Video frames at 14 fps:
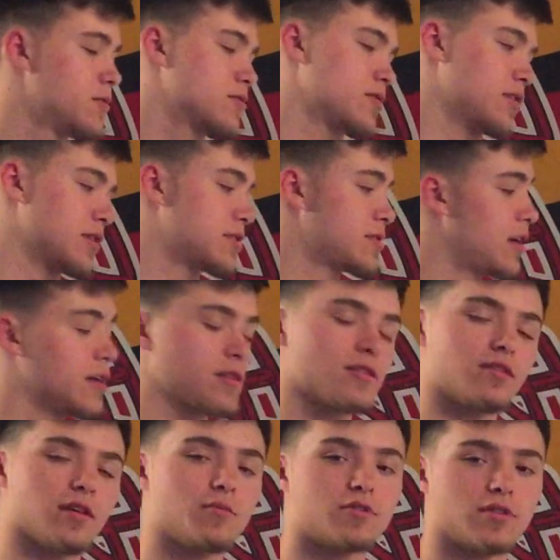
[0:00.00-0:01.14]
So let's say in the
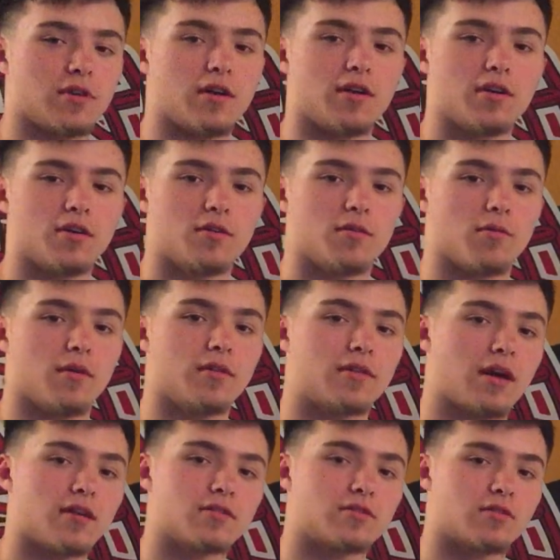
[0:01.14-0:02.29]
same scenario,
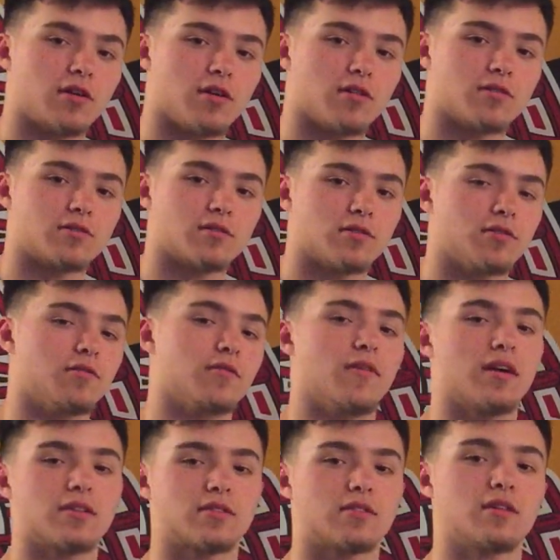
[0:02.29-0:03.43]
$1,000, you
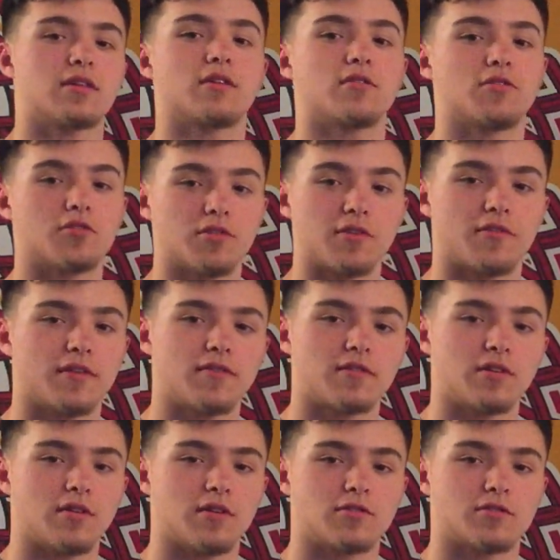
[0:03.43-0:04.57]
invested it, it grew to
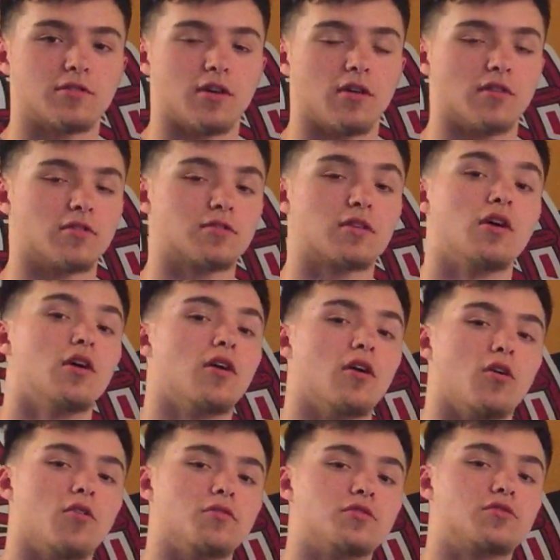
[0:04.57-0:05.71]
$1,500.
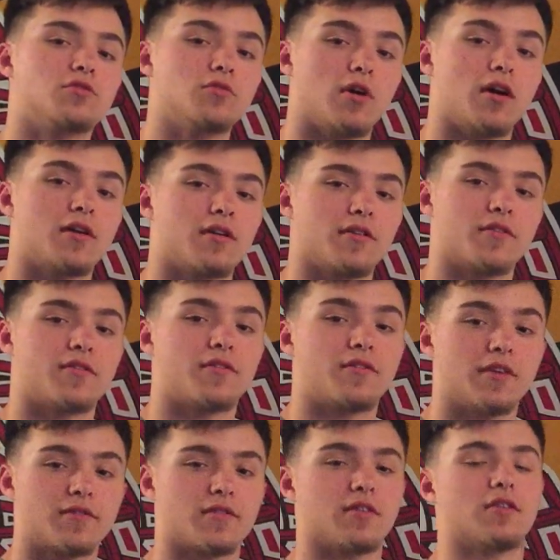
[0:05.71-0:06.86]
Only
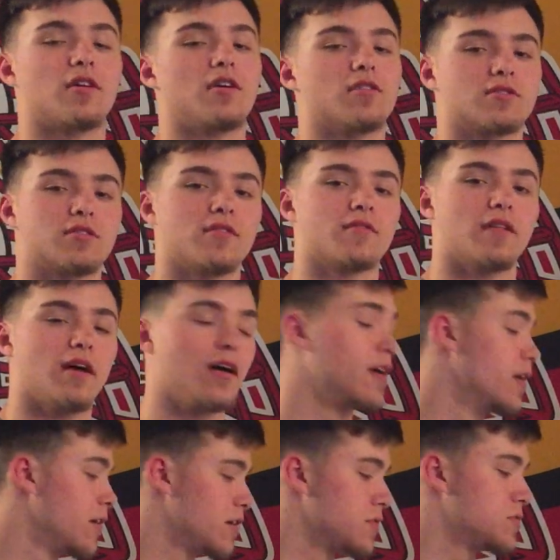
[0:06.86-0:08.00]
$250 of that
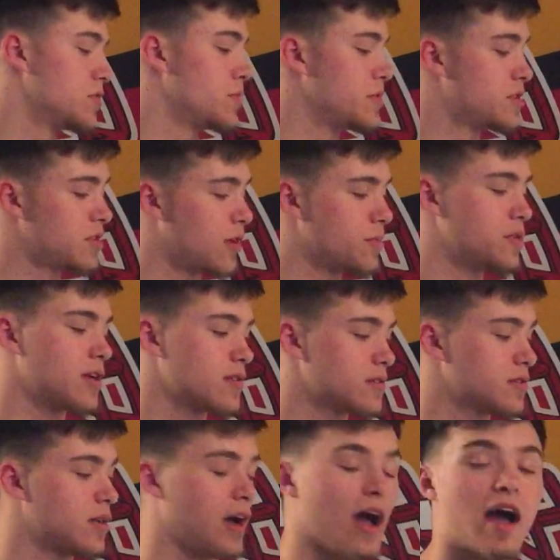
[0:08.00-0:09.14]
is going to be
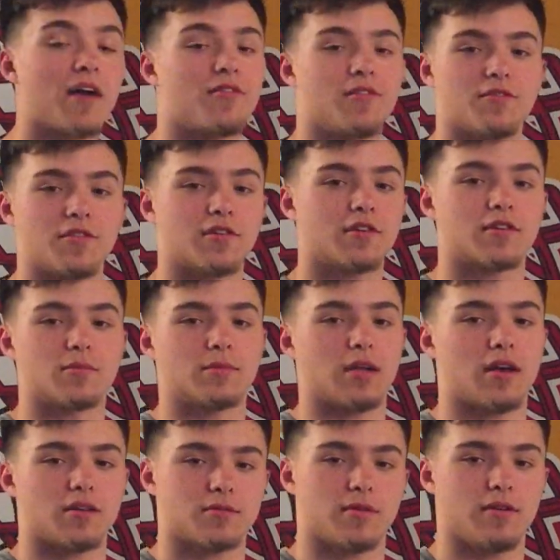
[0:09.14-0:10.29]
subject to half of your income
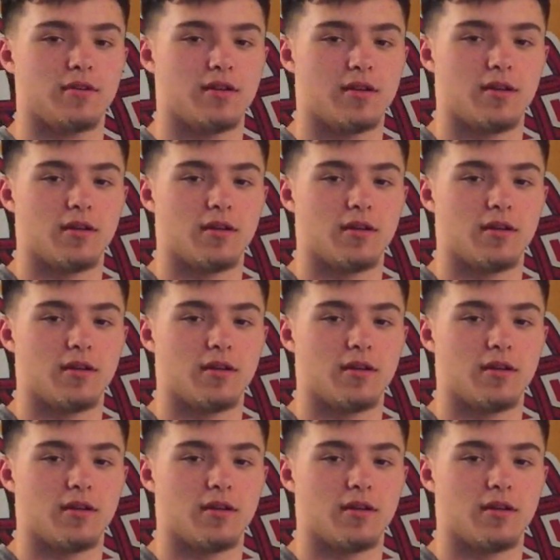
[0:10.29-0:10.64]
tax rate.